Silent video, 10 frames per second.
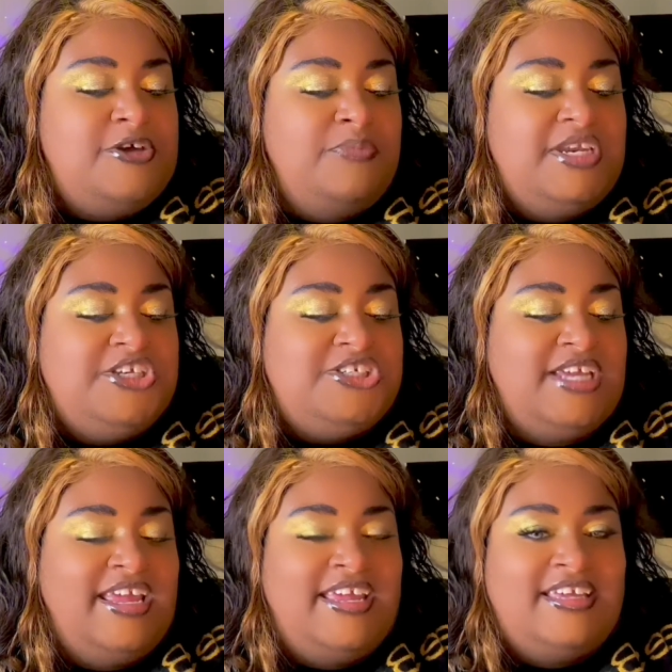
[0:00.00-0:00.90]
many
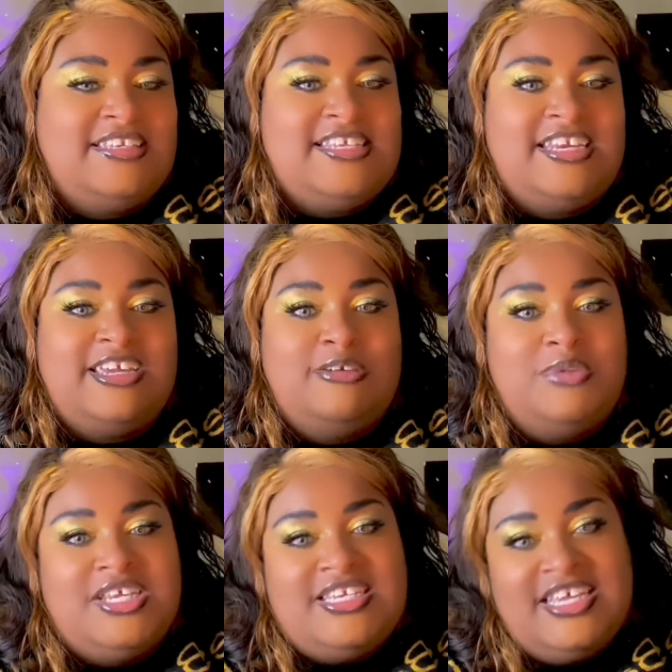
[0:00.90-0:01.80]
shades and it could
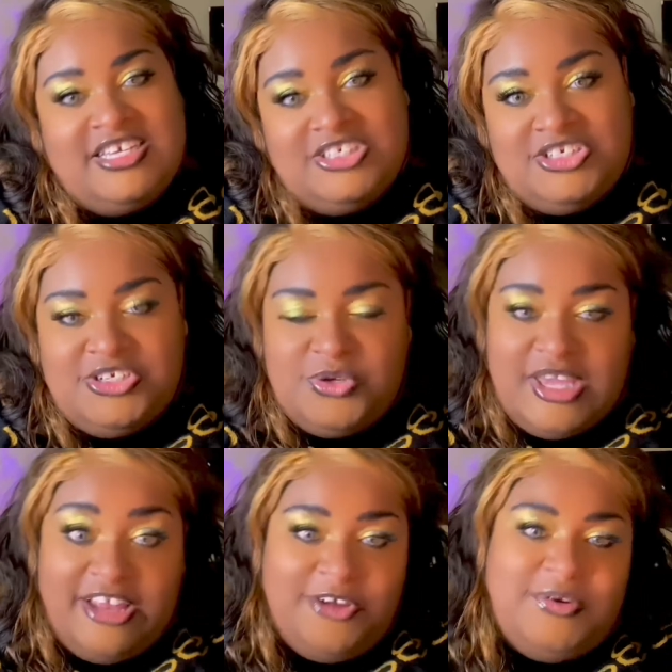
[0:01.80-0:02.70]
be a tinge too
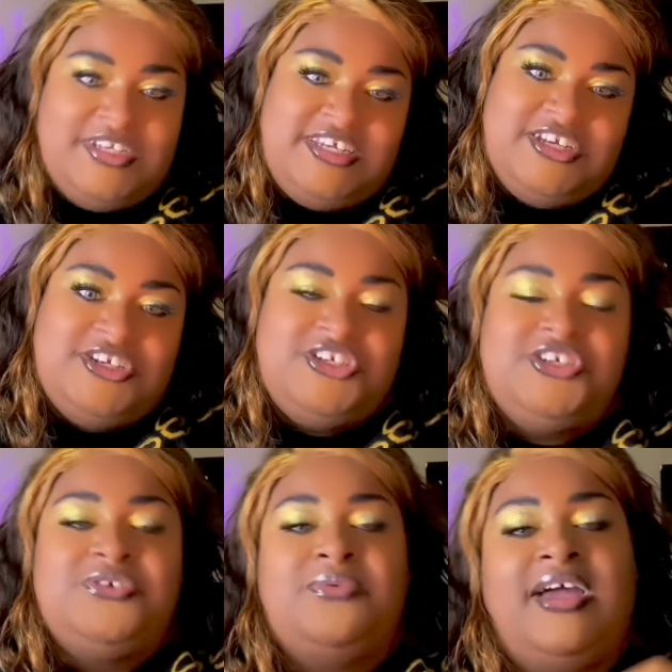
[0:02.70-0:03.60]
yellow, a tinge
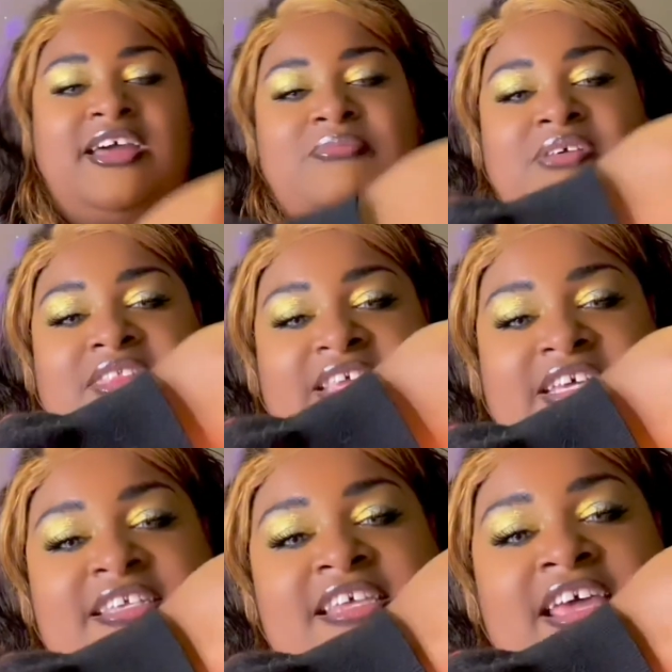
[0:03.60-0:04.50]
too red, but
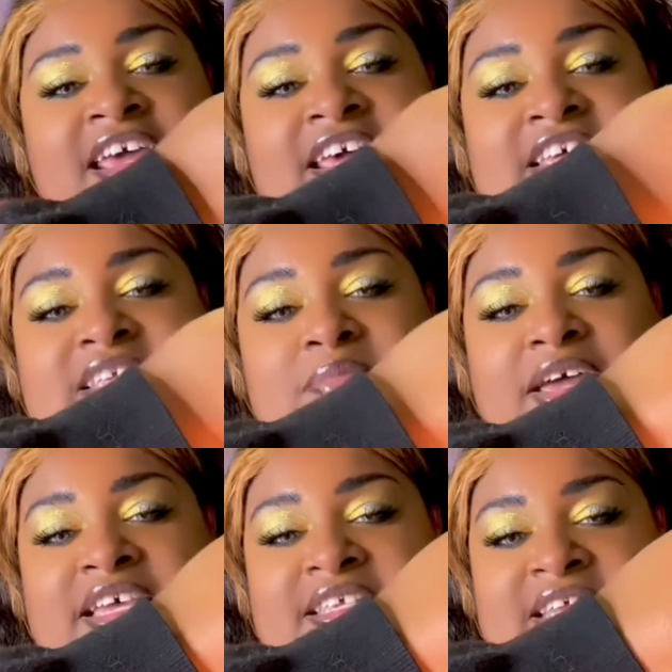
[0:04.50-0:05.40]
this is
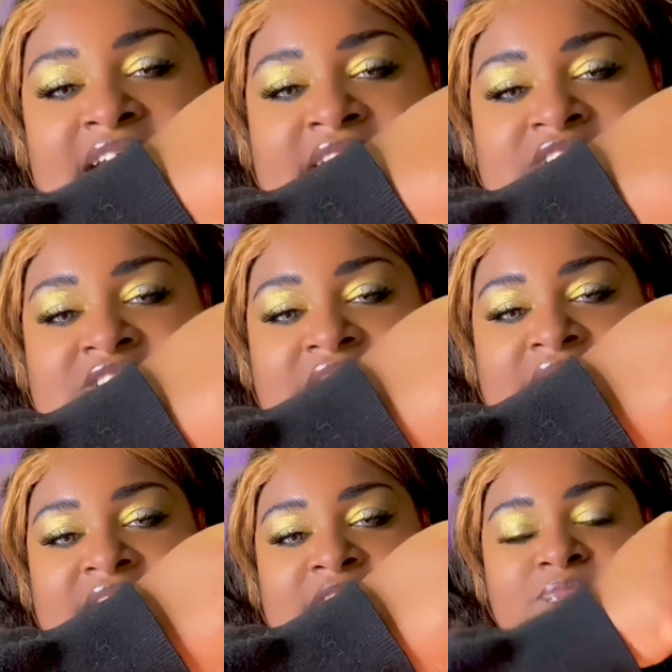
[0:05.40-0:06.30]
my exact
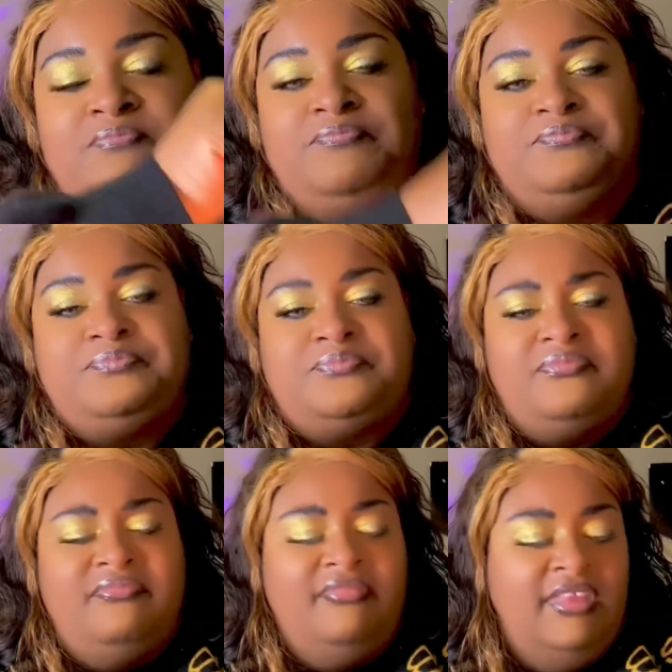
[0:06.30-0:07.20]
shade
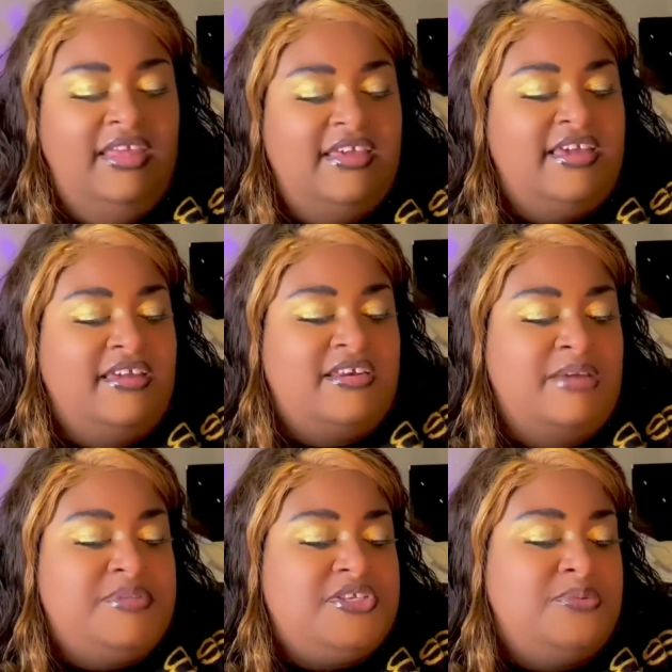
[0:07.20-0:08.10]
and
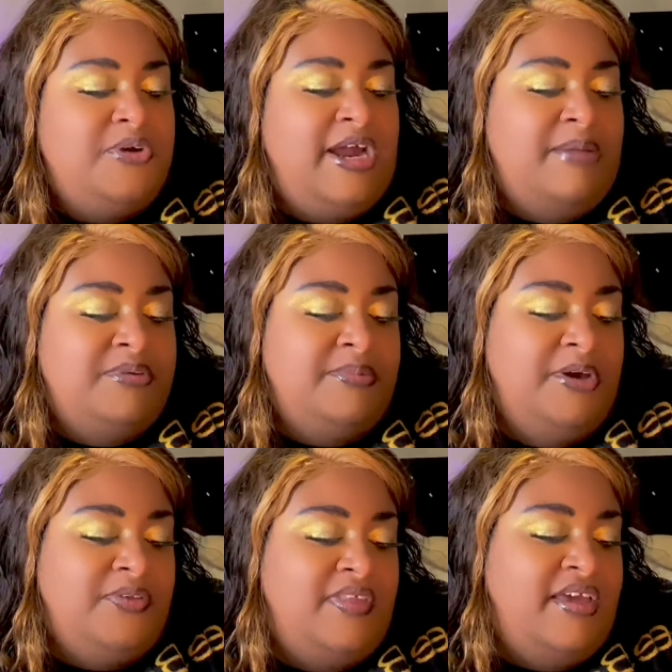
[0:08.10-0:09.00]
I'm super happy
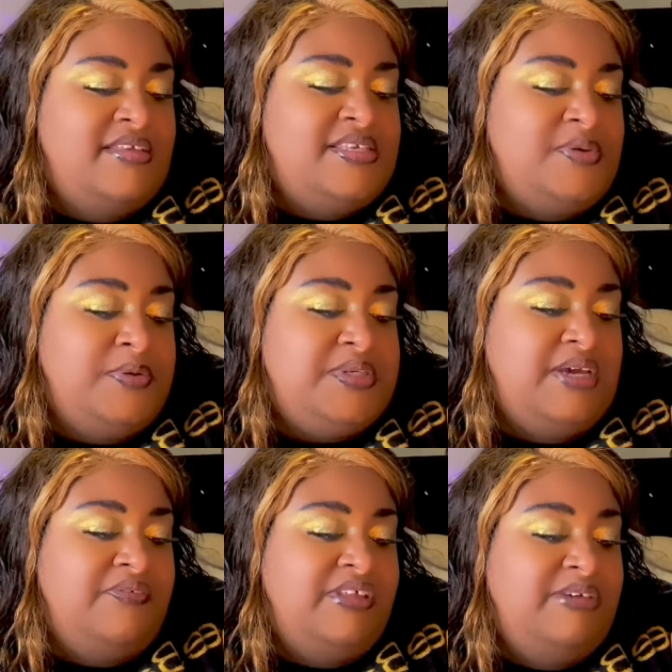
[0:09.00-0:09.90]
about that. So I'll
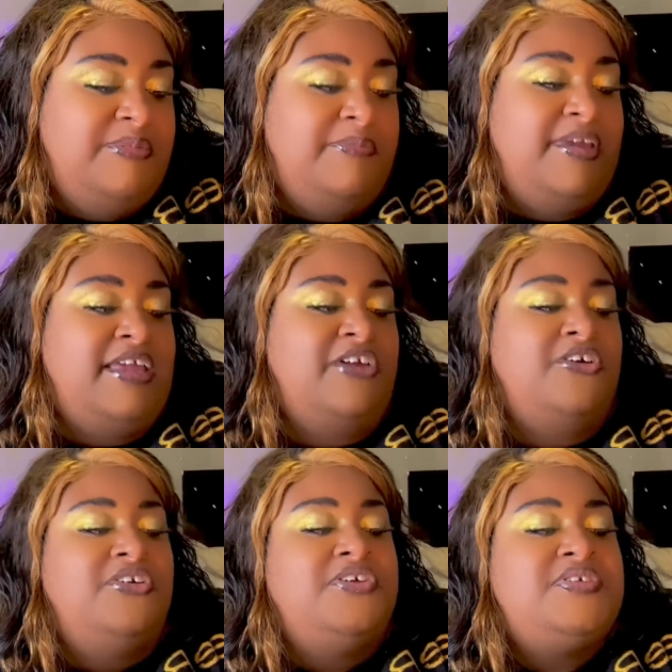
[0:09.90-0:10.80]
definitely be making
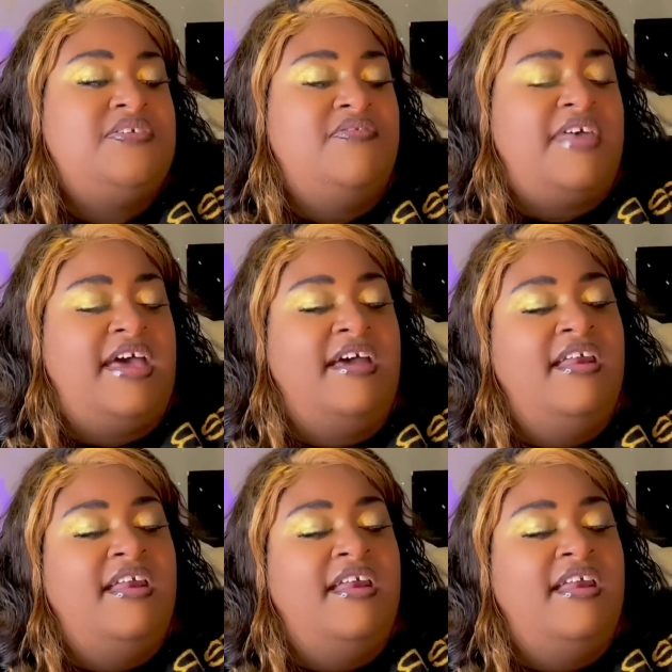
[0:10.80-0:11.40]
good use of that.